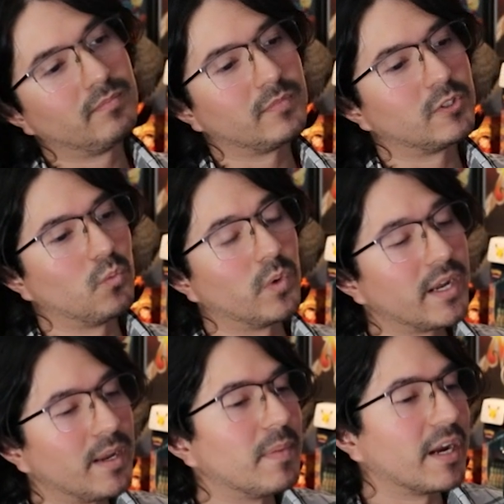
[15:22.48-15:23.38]
So what
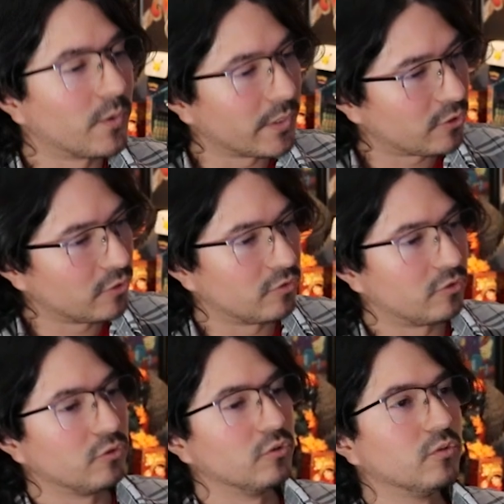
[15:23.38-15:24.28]
am I going to
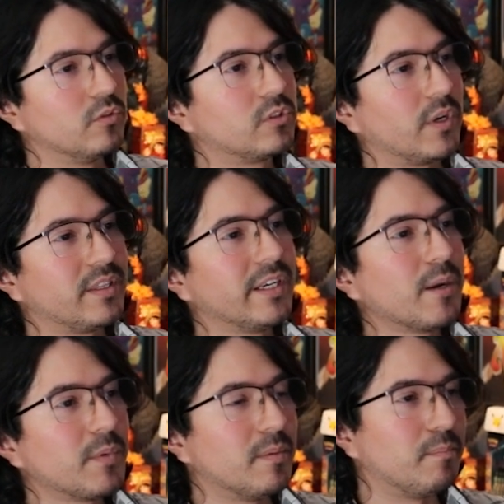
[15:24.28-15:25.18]
do? So I think I'm
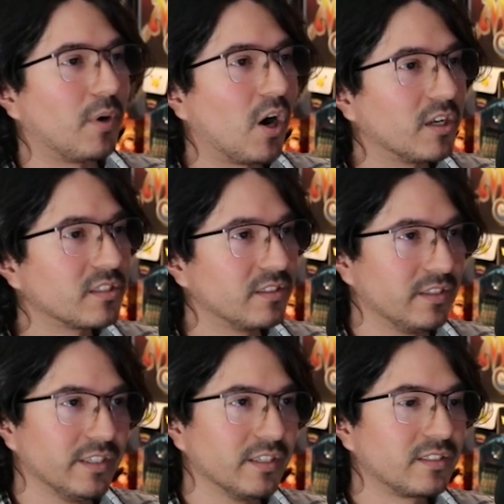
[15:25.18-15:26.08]
going to boss
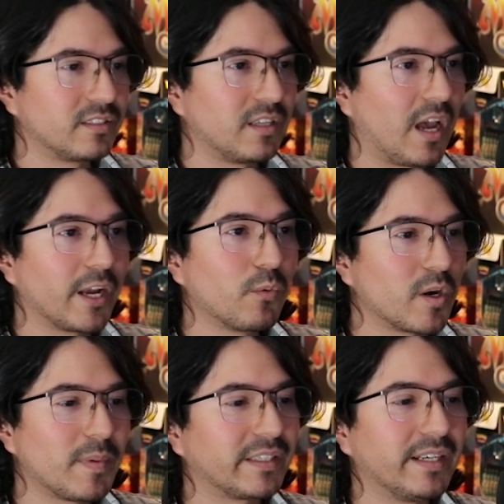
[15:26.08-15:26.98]
this. I can worry
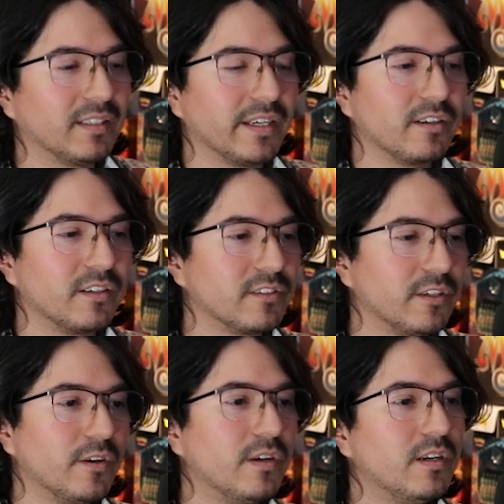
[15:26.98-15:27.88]
about that later.
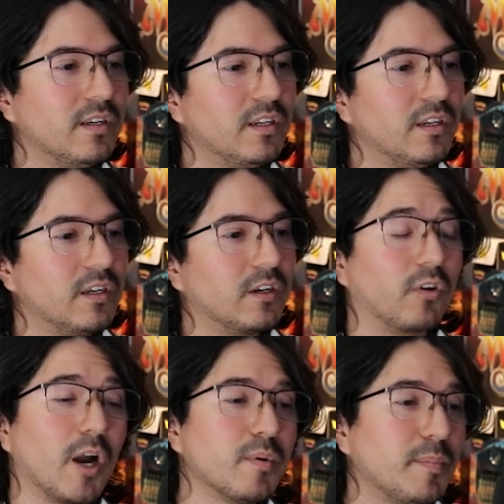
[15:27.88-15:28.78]
So
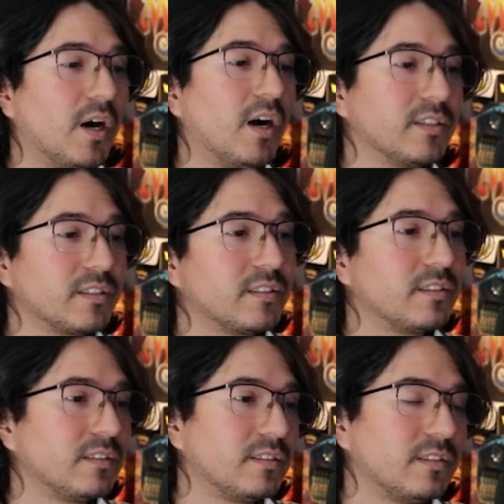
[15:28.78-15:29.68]
grab a boss
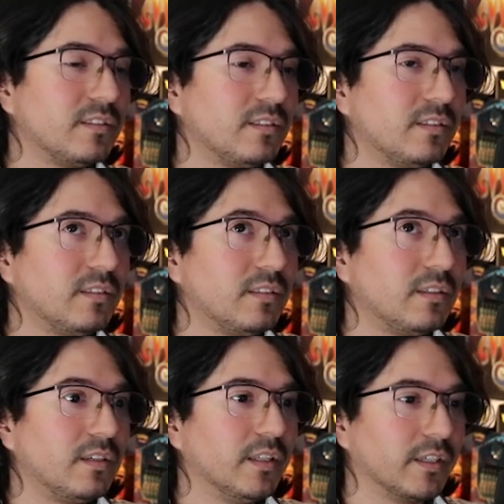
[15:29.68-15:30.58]

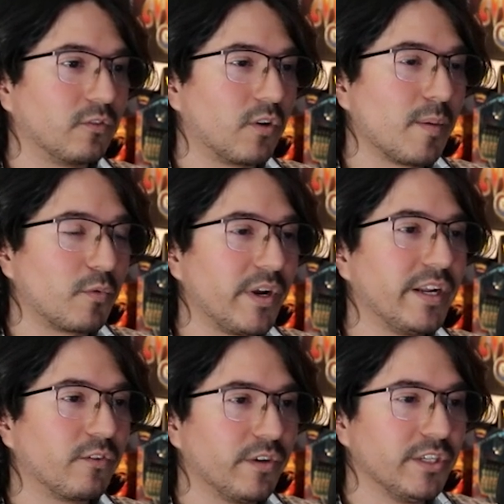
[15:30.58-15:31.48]
and then grab a
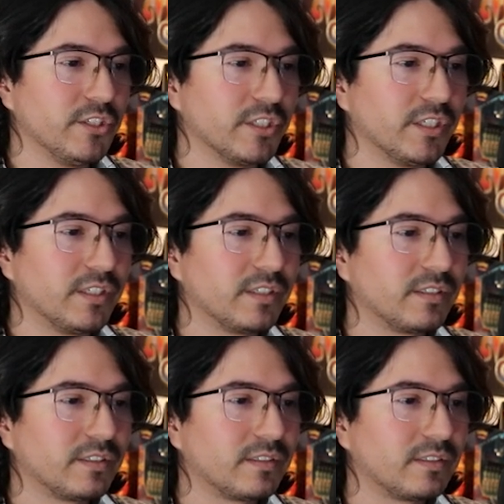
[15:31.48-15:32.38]
Radiant Greninja,
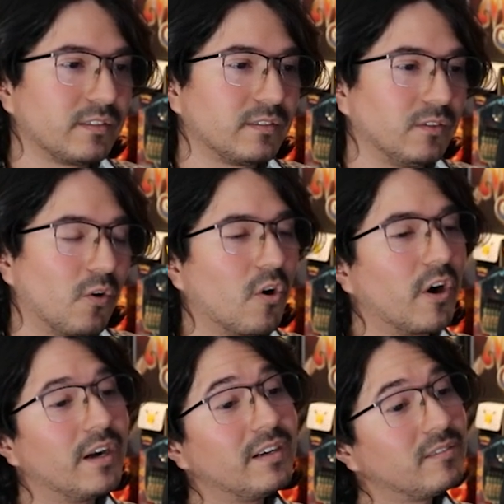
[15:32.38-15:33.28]
or